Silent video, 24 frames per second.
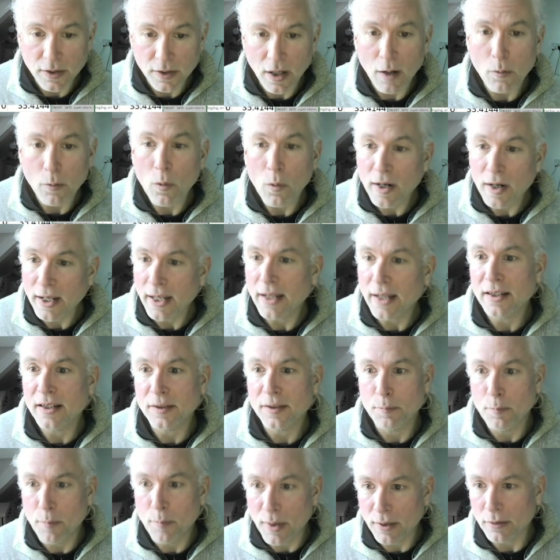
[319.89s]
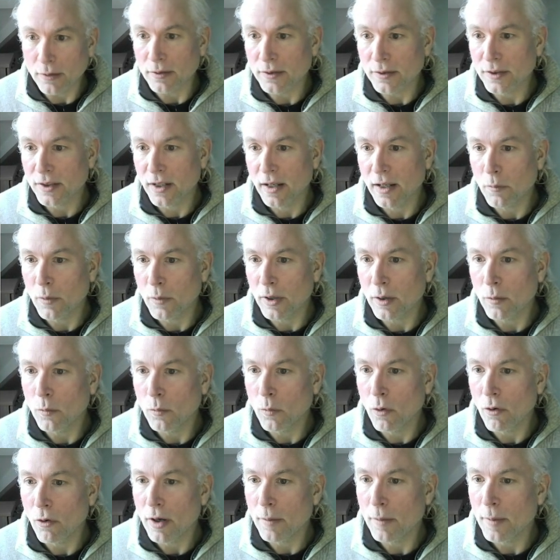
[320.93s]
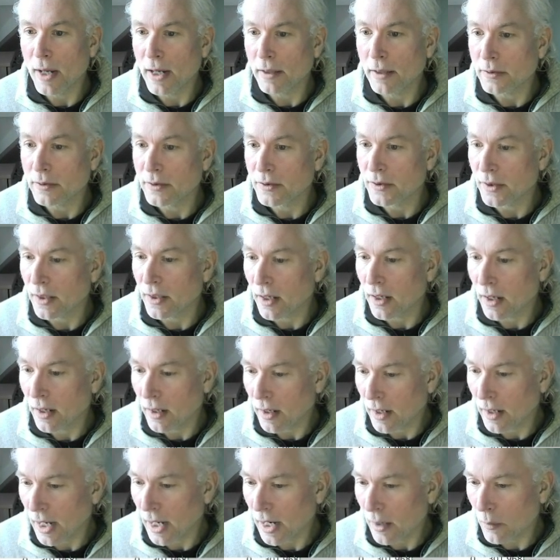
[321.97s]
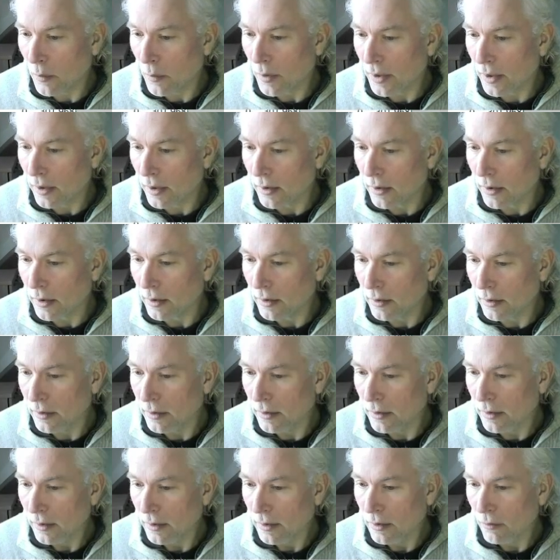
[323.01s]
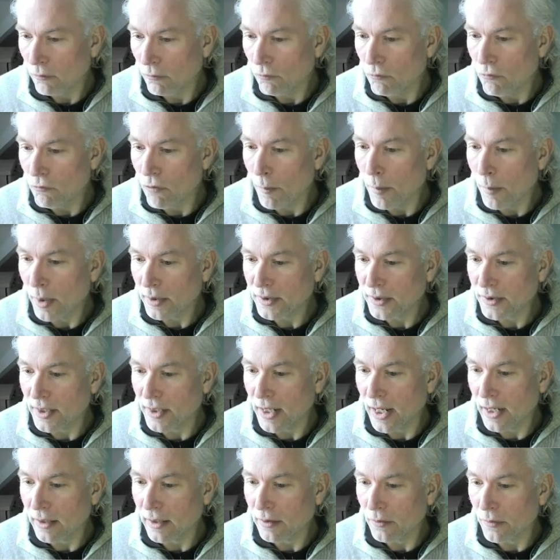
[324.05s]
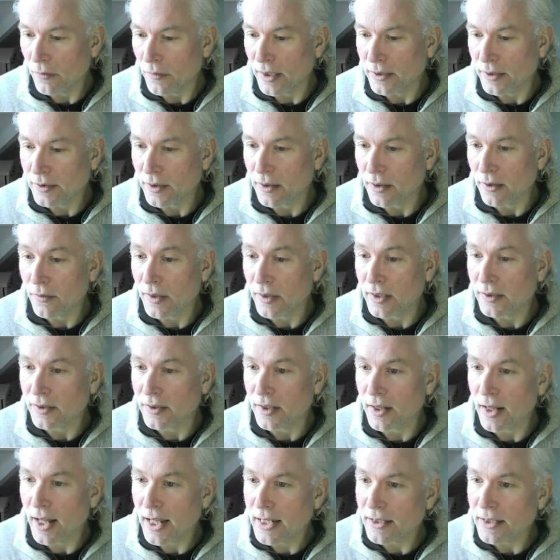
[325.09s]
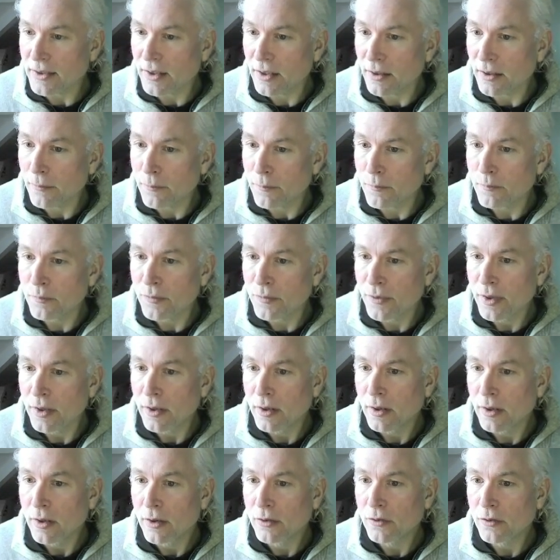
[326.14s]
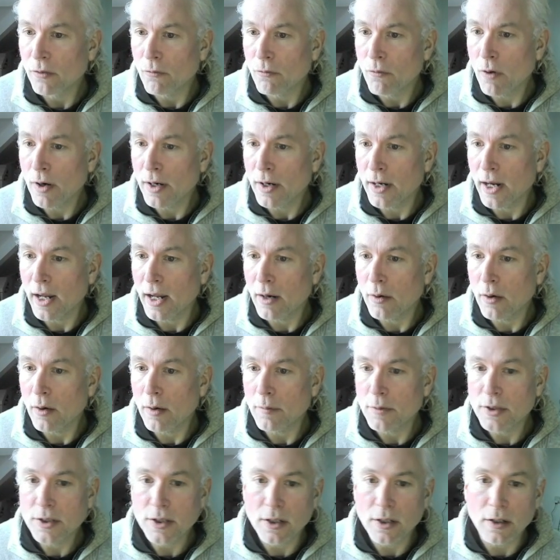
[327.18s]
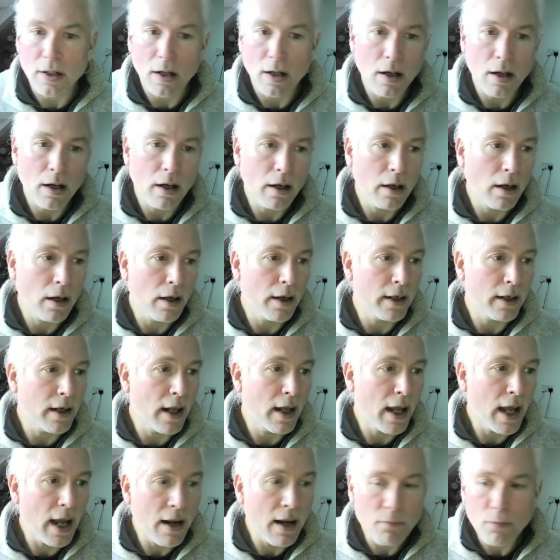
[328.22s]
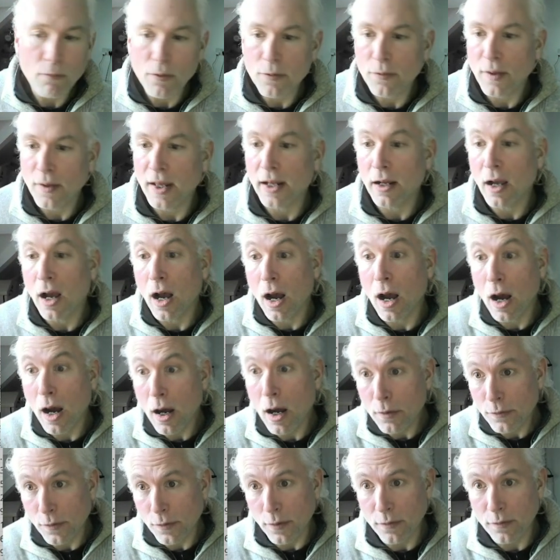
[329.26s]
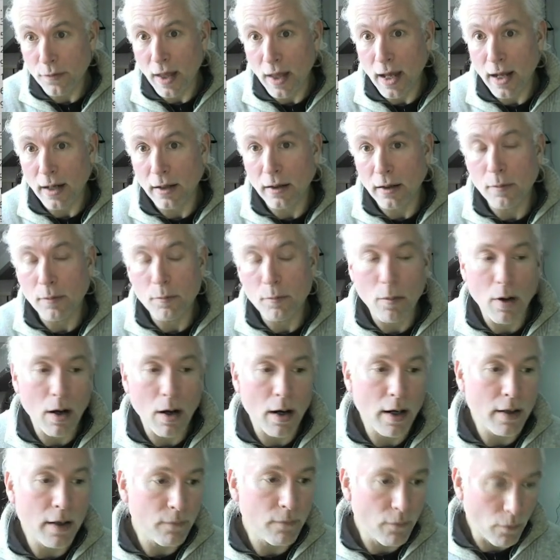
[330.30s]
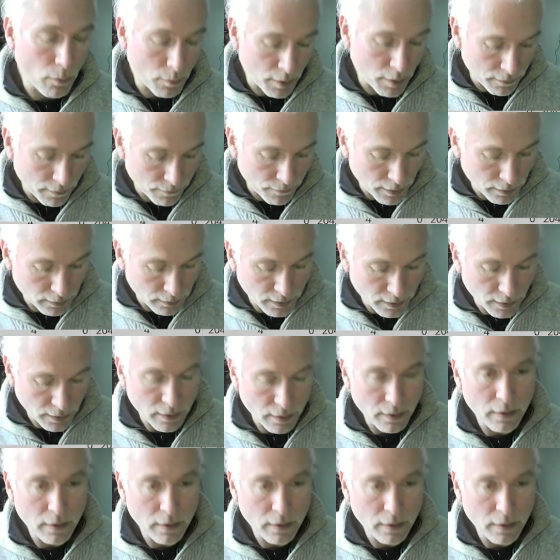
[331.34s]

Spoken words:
I want to get this built and we can worry about how we're going to robustly handle things like this later. So right now I'm just going to highlight everything other than my formula field.